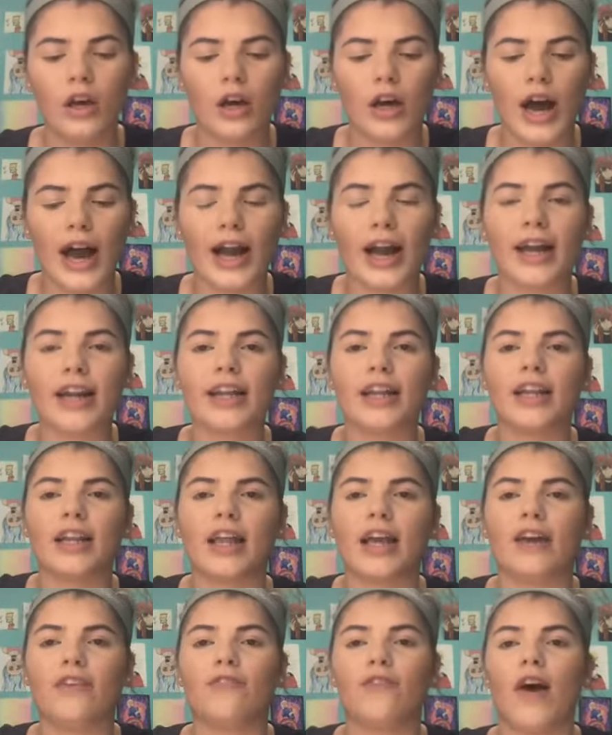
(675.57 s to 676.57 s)
I got it
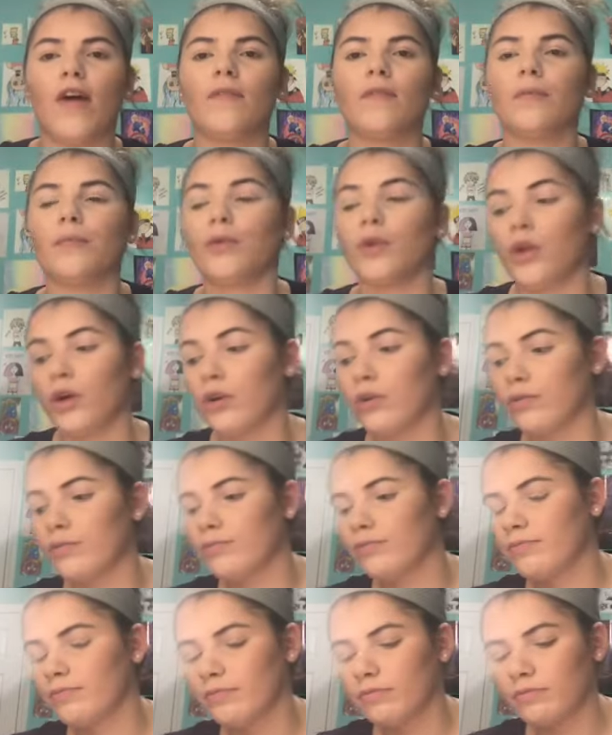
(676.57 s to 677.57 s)
like five and below
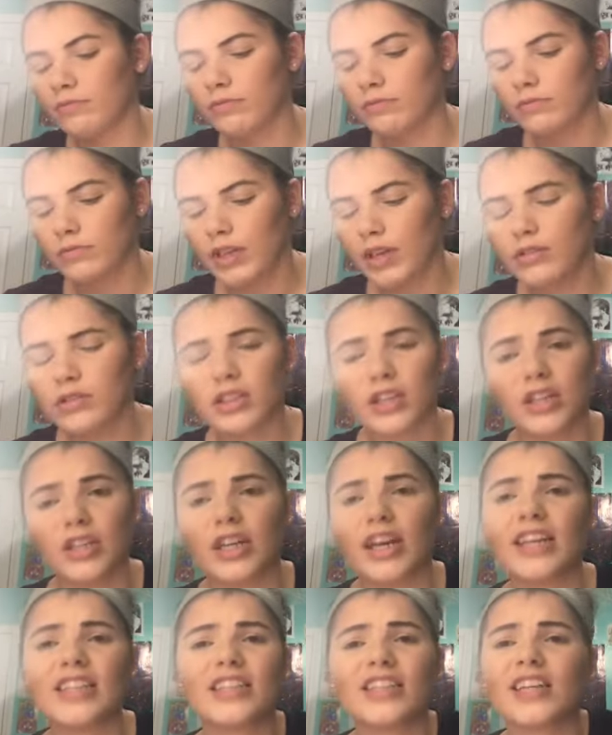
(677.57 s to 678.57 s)
it's good
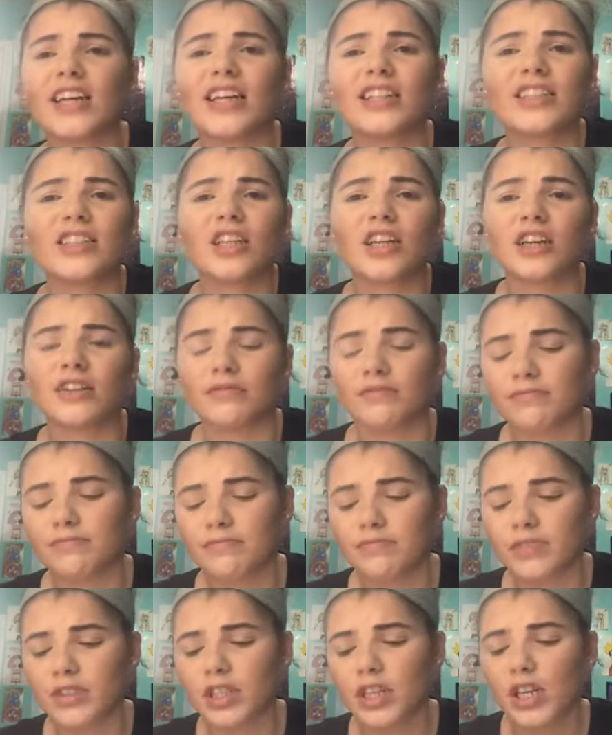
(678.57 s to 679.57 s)
it's, it's good
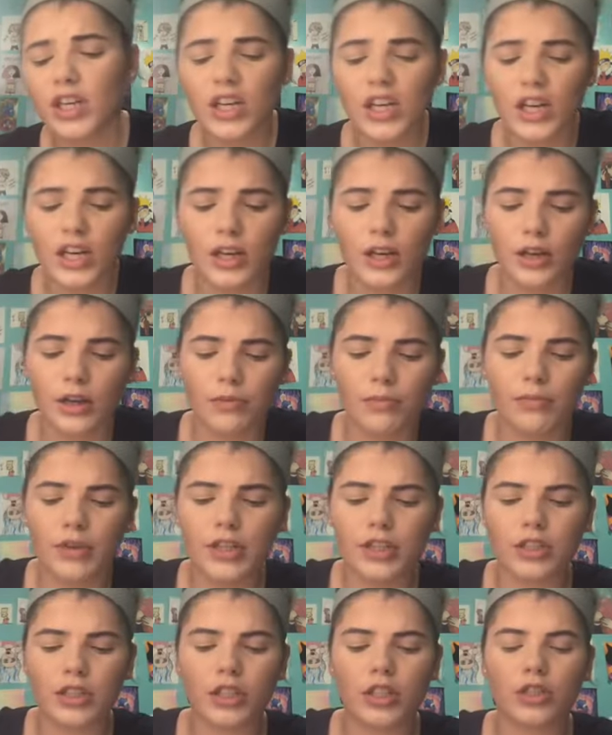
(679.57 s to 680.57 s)

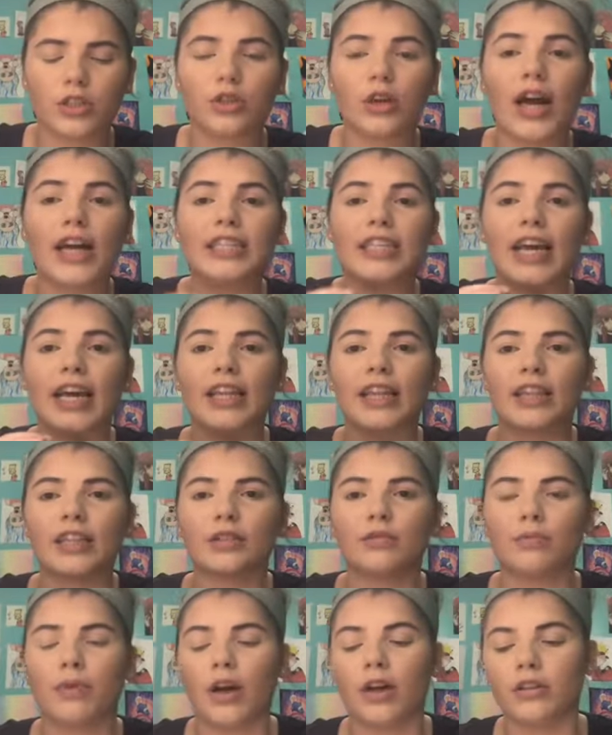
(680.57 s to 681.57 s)
it's good so I take this
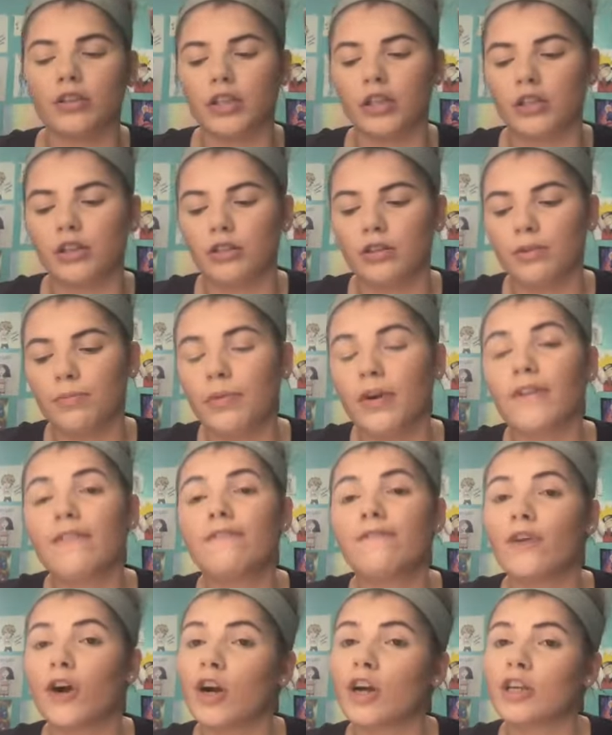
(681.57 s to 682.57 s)
brow gel but
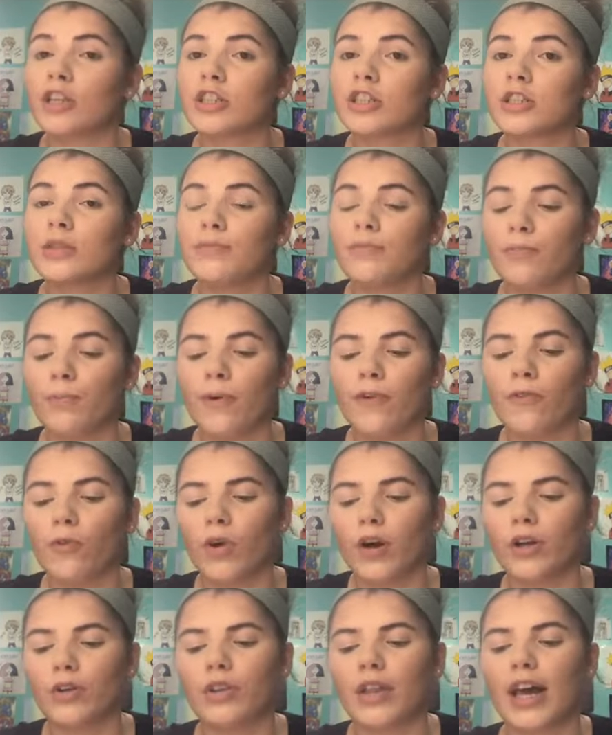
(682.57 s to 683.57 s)
first before
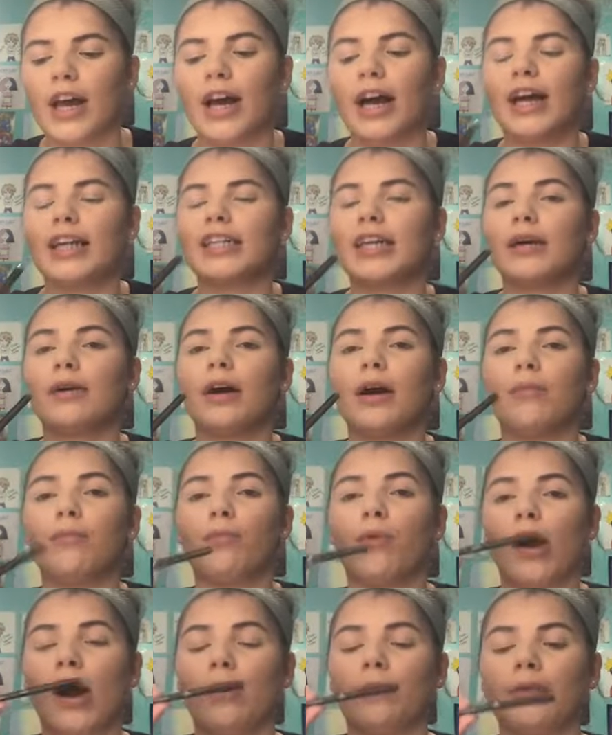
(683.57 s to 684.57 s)
I do that I take a
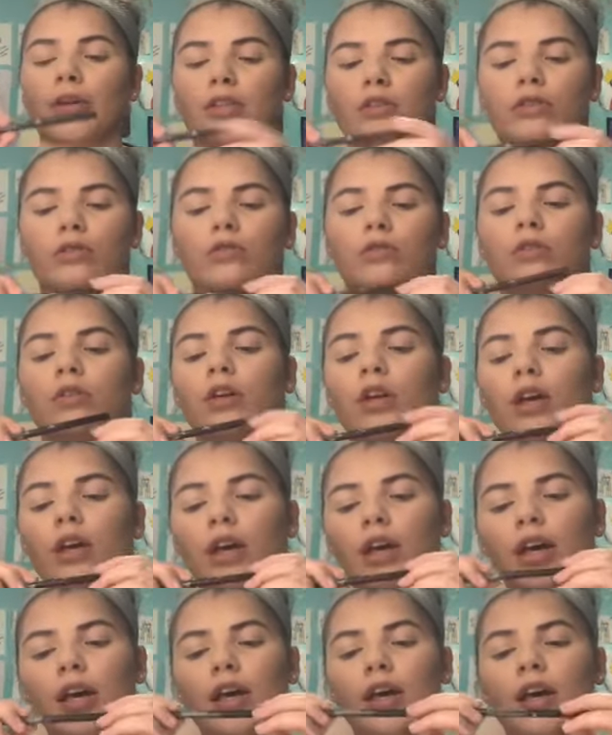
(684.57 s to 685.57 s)
brow pencil
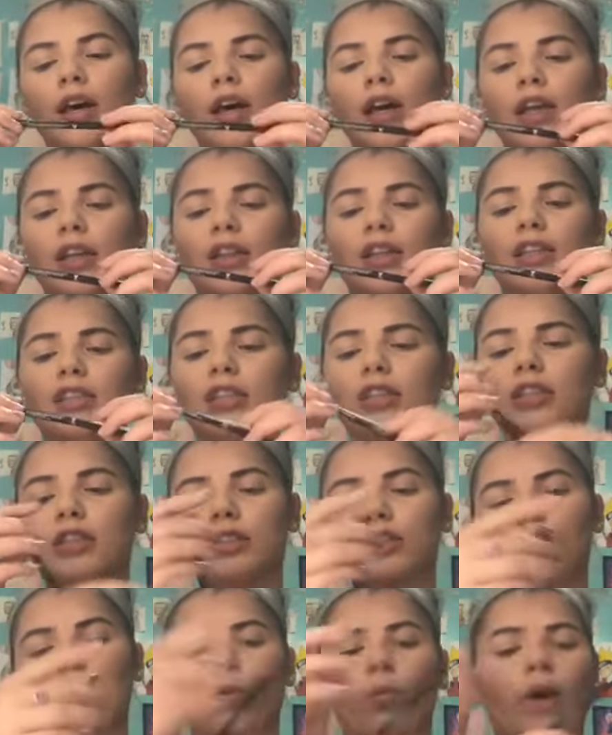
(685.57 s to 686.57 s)
this
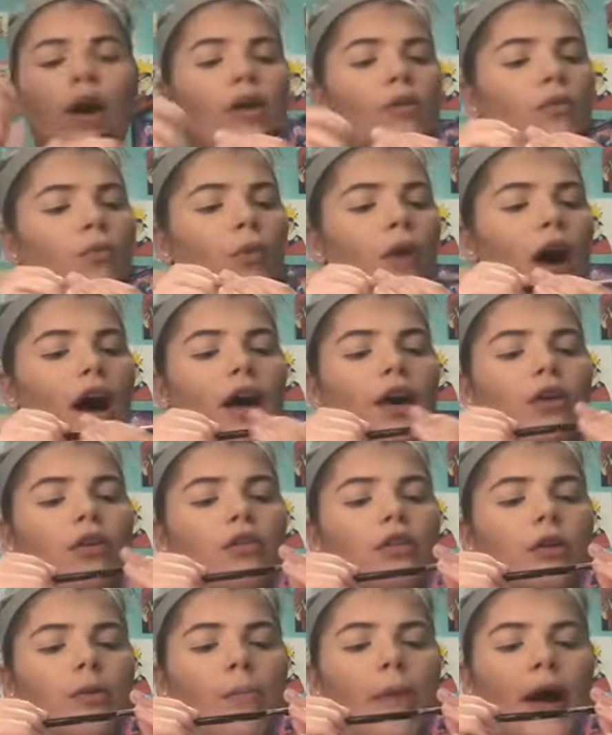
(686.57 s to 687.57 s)
is Wet n
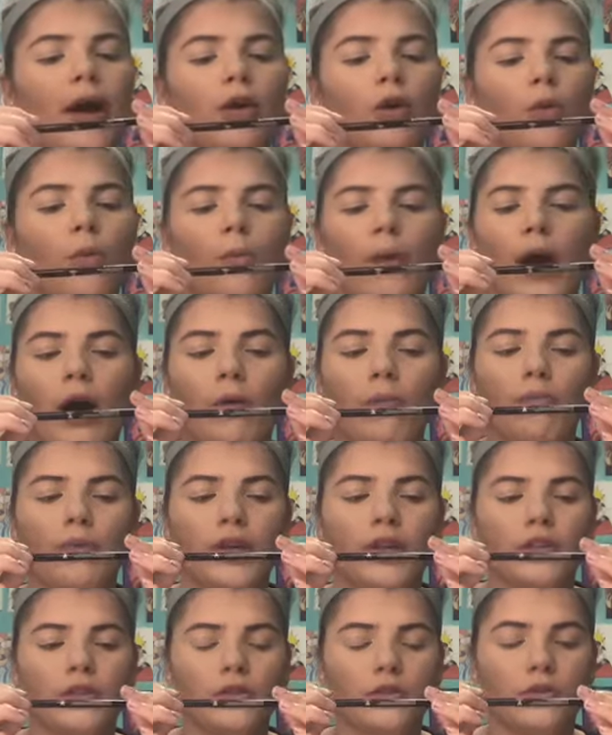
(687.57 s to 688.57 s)
Wild Micro Brow
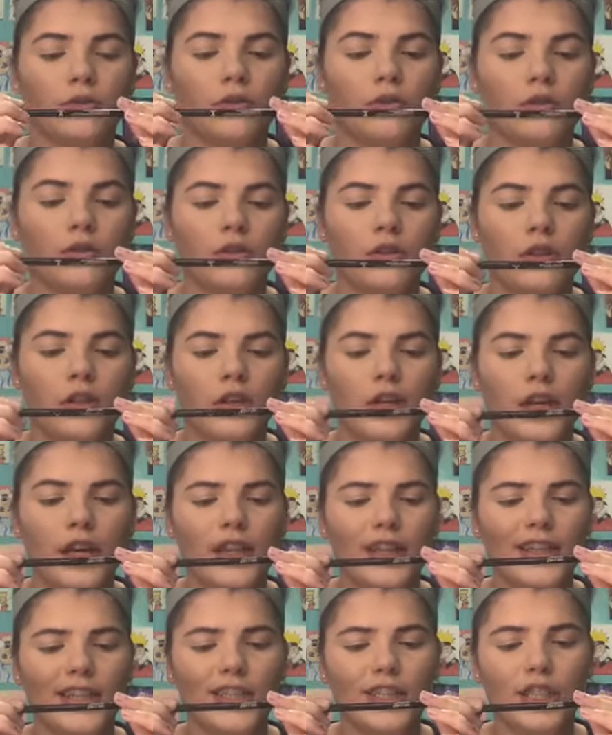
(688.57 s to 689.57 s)
Pencil
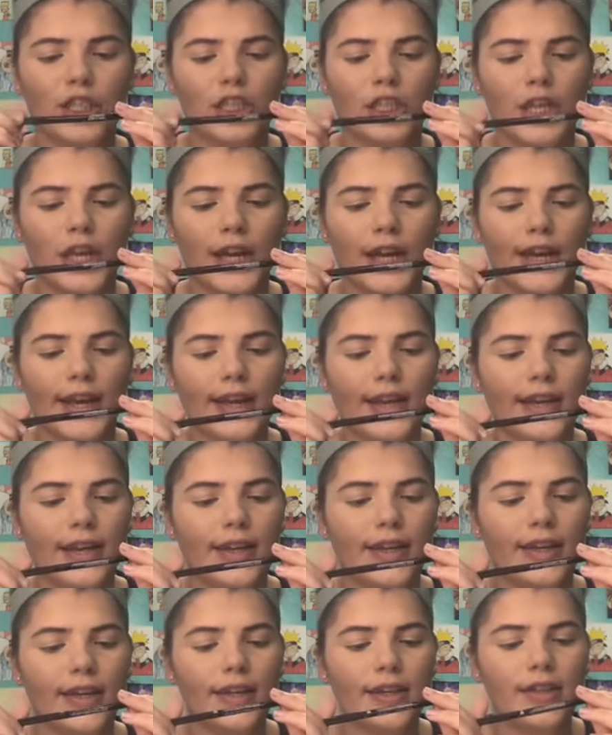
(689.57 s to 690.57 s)
in the
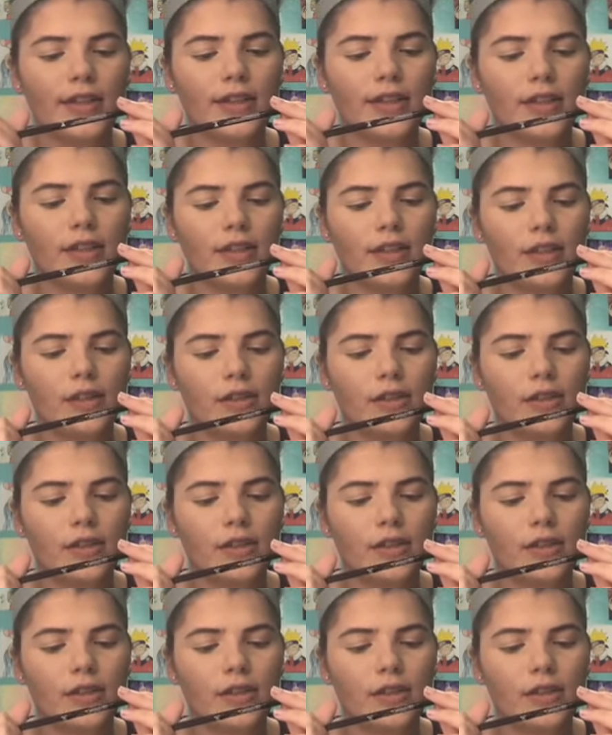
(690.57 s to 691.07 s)
shade,